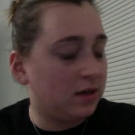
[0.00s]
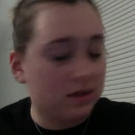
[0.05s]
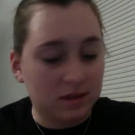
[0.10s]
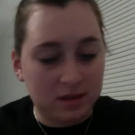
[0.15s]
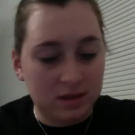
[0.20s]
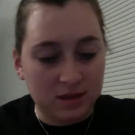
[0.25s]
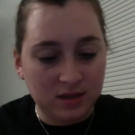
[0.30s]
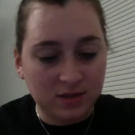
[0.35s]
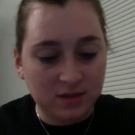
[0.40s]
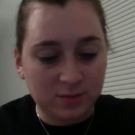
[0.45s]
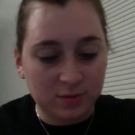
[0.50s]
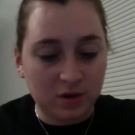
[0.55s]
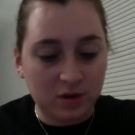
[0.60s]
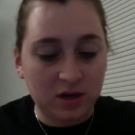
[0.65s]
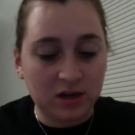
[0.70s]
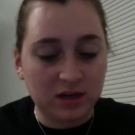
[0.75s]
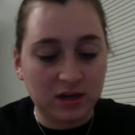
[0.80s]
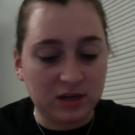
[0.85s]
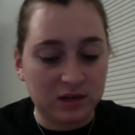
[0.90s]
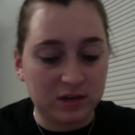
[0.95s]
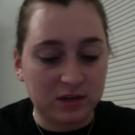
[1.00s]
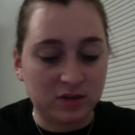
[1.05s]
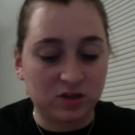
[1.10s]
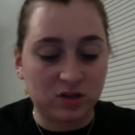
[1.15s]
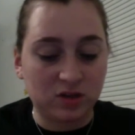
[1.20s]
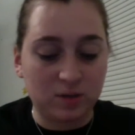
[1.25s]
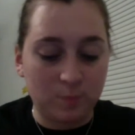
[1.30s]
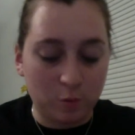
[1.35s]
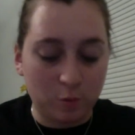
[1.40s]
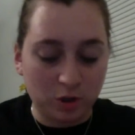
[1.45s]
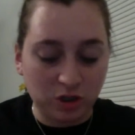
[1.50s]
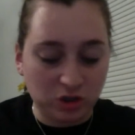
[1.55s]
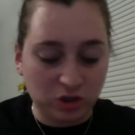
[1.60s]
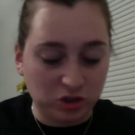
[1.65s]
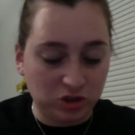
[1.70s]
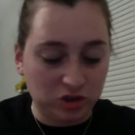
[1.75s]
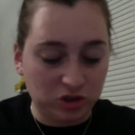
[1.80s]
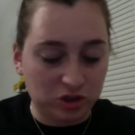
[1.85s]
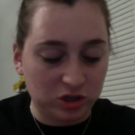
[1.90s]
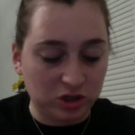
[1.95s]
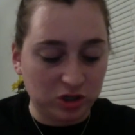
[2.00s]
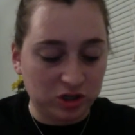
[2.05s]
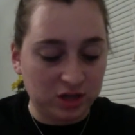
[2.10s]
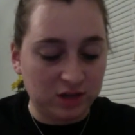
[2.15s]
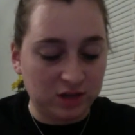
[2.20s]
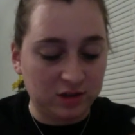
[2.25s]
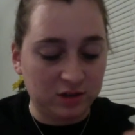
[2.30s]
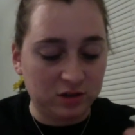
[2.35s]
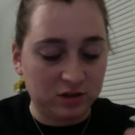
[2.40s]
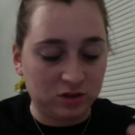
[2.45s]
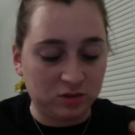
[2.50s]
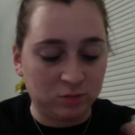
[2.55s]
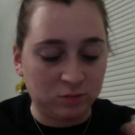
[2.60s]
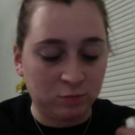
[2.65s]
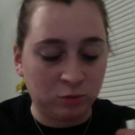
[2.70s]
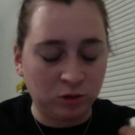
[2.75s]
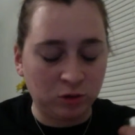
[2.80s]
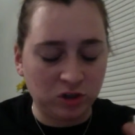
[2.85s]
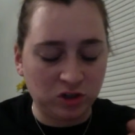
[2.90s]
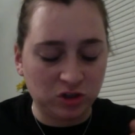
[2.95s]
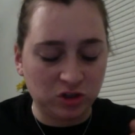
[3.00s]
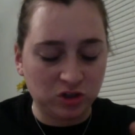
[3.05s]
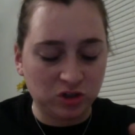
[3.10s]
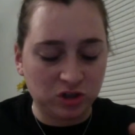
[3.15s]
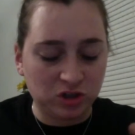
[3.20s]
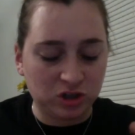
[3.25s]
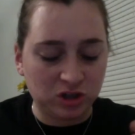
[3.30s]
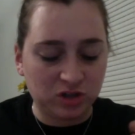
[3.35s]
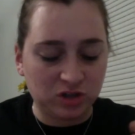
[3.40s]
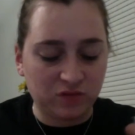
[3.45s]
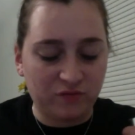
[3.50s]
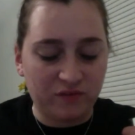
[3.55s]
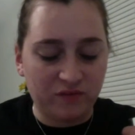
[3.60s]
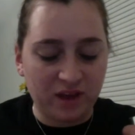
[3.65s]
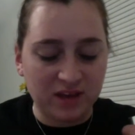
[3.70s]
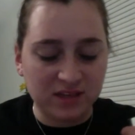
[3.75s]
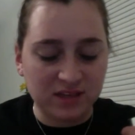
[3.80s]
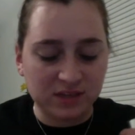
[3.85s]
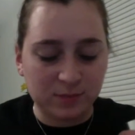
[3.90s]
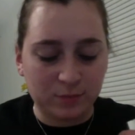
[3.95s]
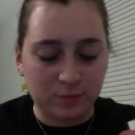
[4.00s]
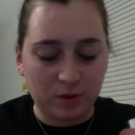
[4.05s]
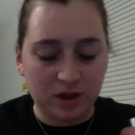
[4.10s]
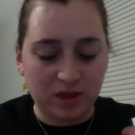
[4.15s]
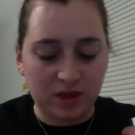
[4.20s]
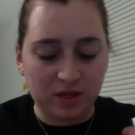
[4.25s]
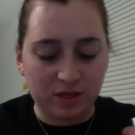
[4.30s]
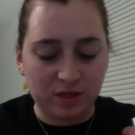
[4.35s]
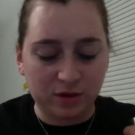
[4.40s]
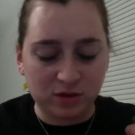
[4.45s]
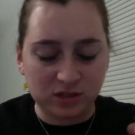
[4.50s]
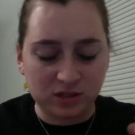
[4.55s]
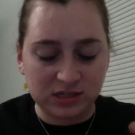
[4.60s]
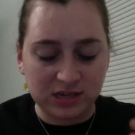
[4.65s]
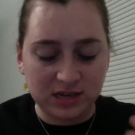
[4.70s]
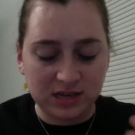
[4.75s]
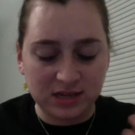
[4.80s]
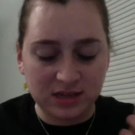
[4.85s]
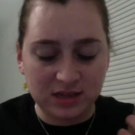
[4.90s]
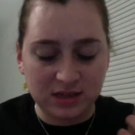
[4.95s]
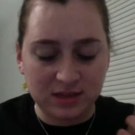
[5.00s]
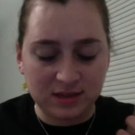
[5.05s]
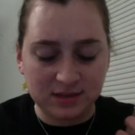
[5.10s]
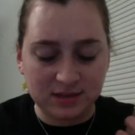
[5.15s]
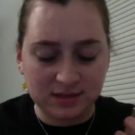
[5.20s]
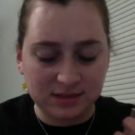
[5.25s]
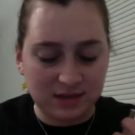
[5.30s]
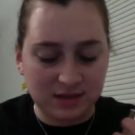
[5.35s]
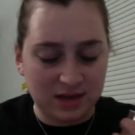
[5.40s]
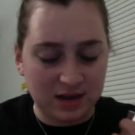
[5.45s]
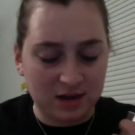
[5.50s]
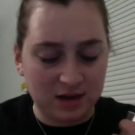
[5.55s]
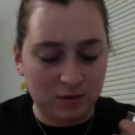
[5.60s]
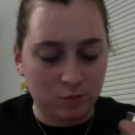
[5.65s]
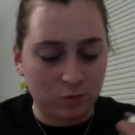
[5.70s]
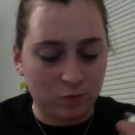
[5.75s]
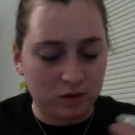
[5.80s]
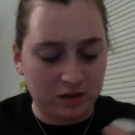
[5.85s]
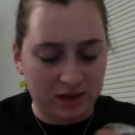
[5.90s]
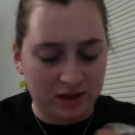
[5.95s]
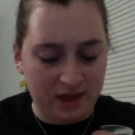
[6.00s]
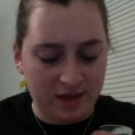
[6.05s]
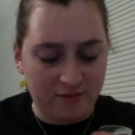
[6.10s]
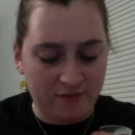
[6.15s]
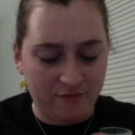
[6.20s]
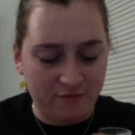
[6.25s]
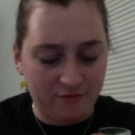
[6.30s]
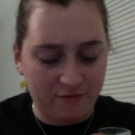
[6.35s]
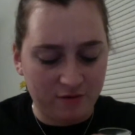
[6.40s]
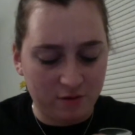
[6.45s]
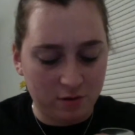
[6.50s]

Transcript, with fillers: this product. There's the Moisture Surge, and then there's Moisture Surge Face Spray Thirsty Skin Relief.